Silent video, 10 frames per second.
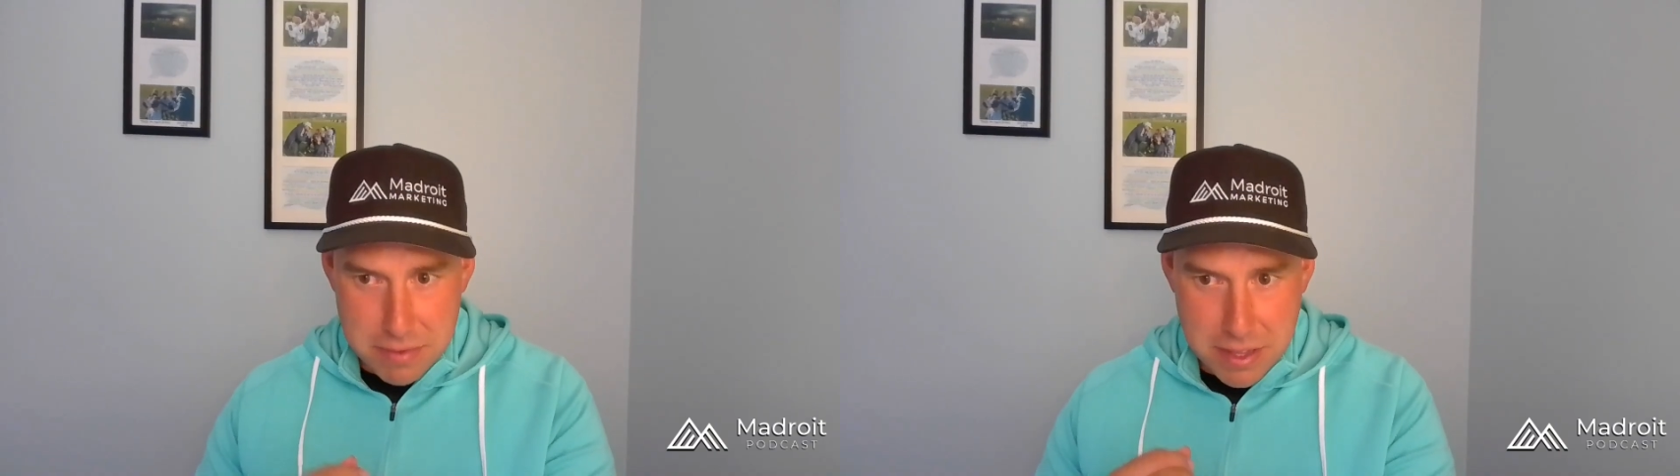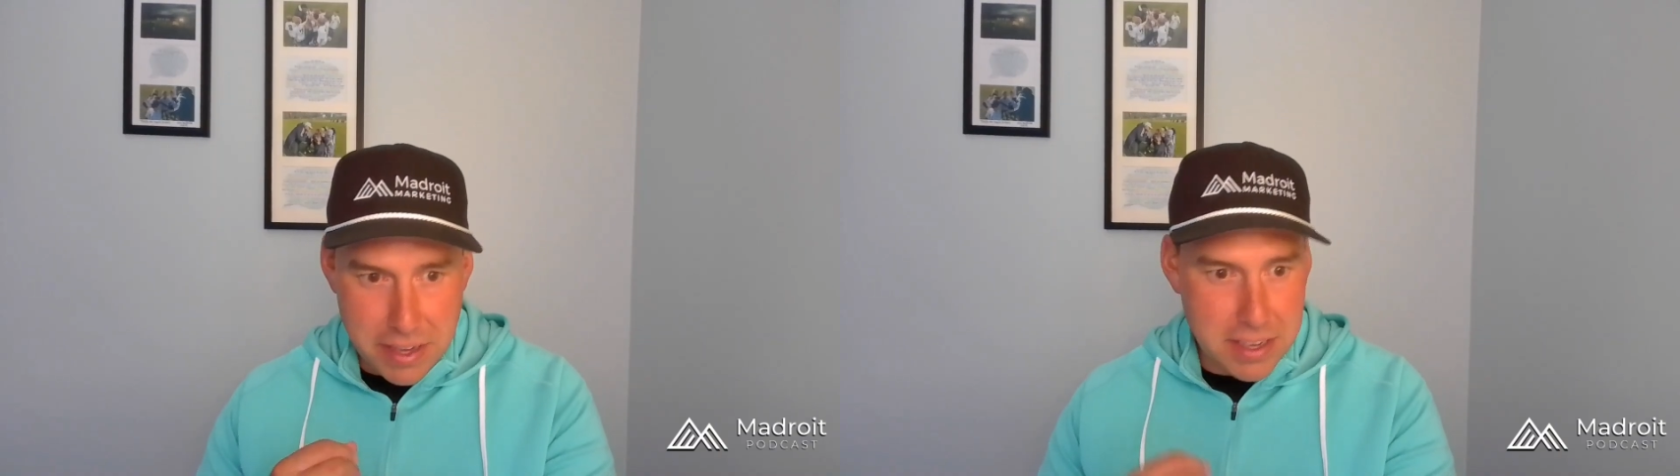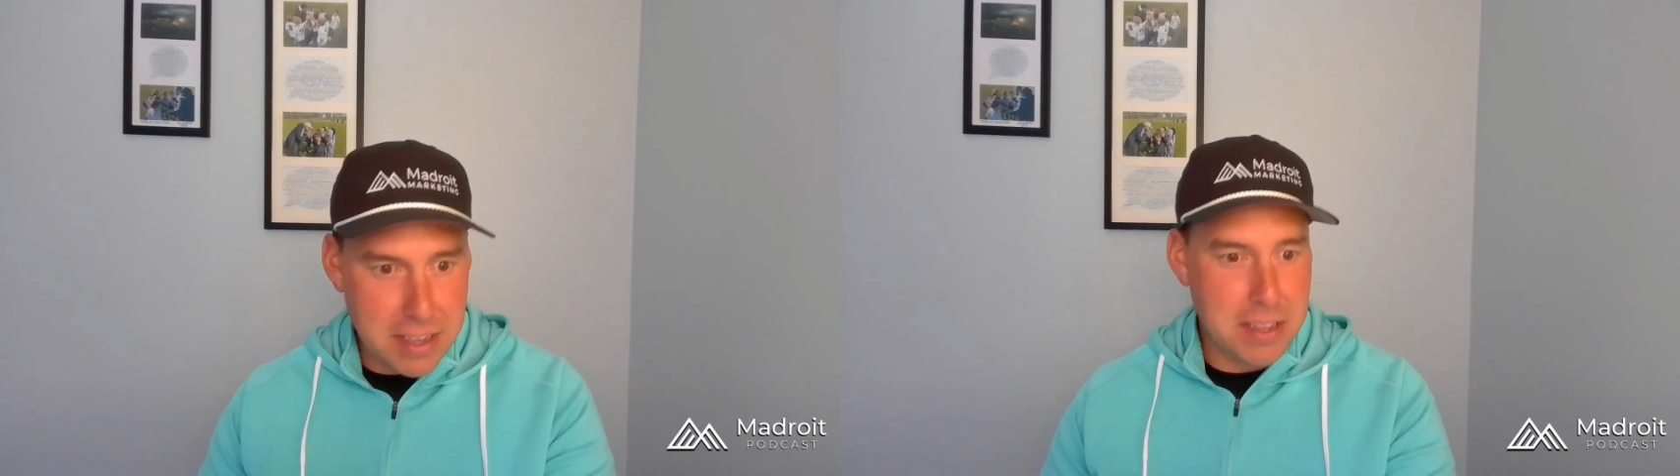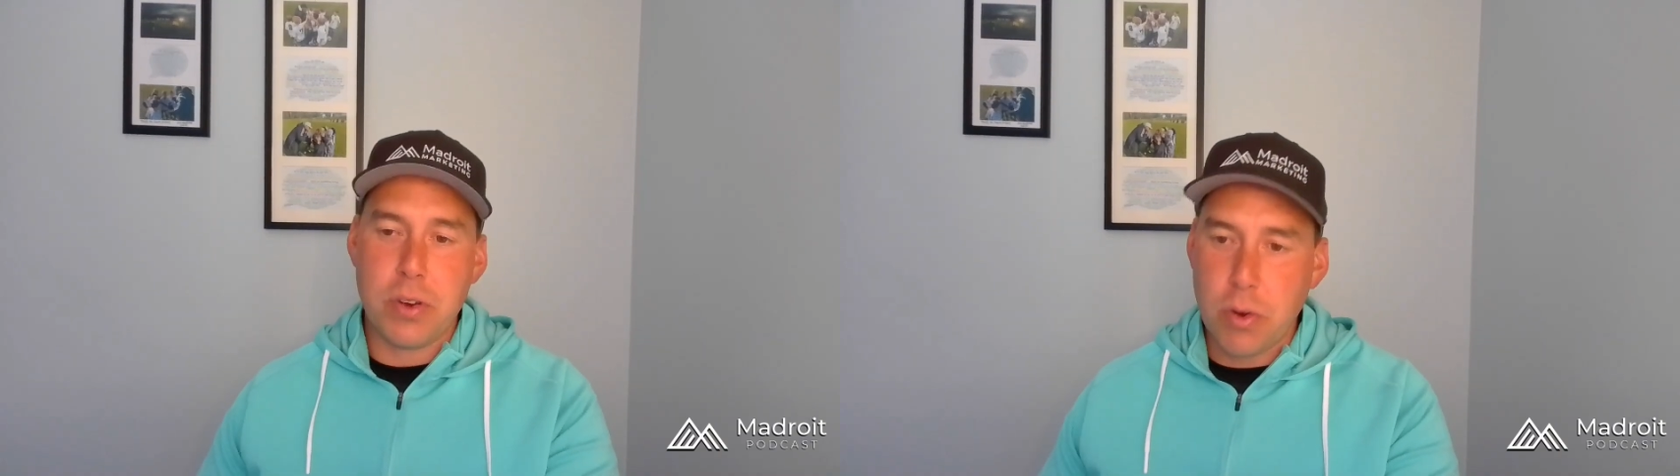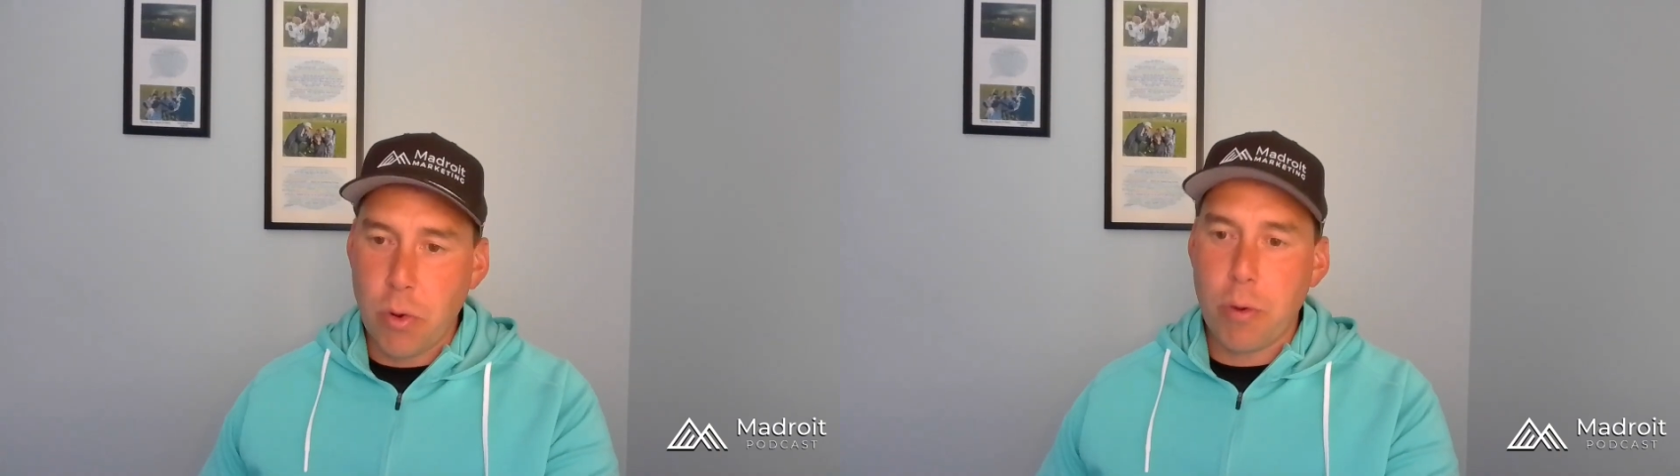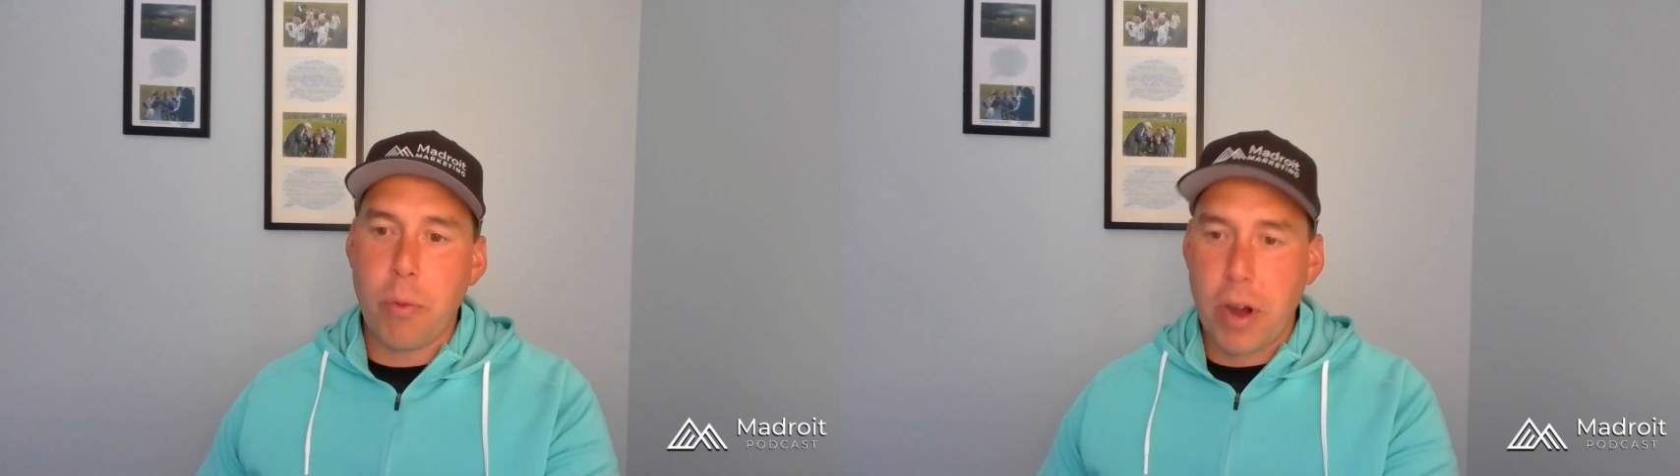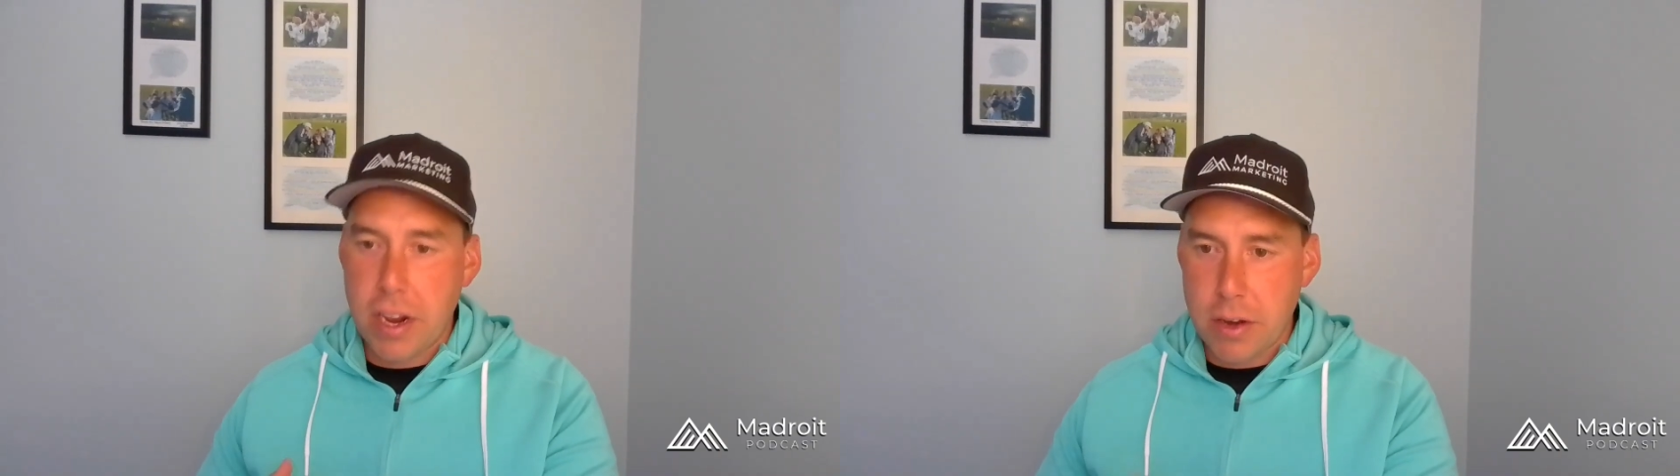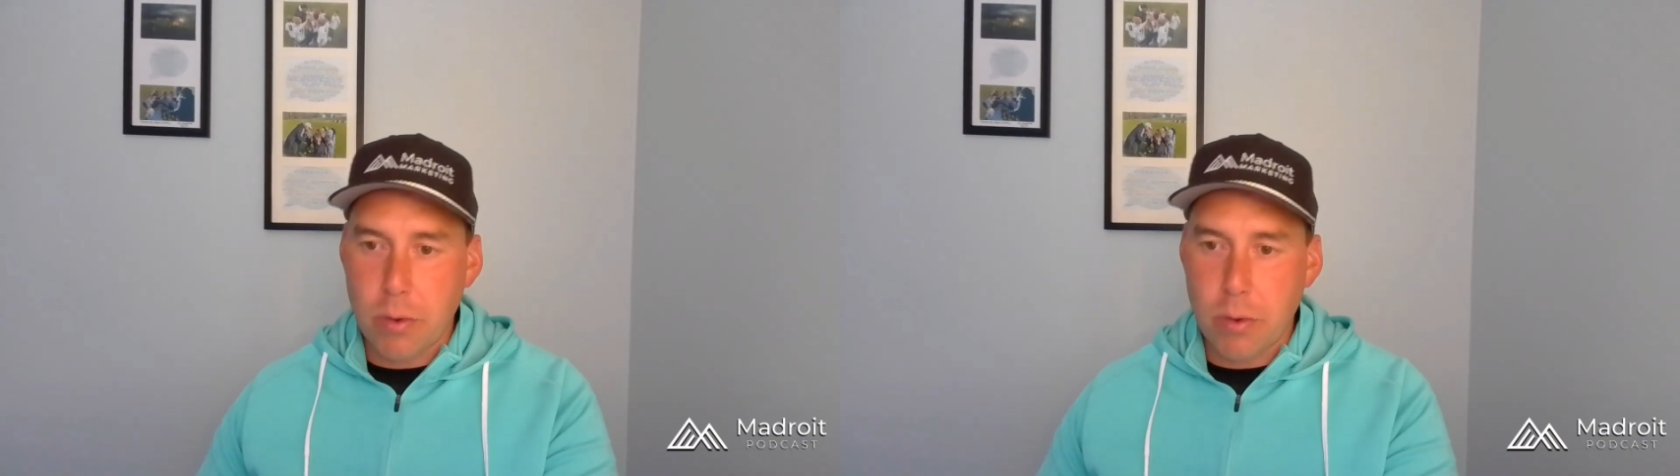like your brand,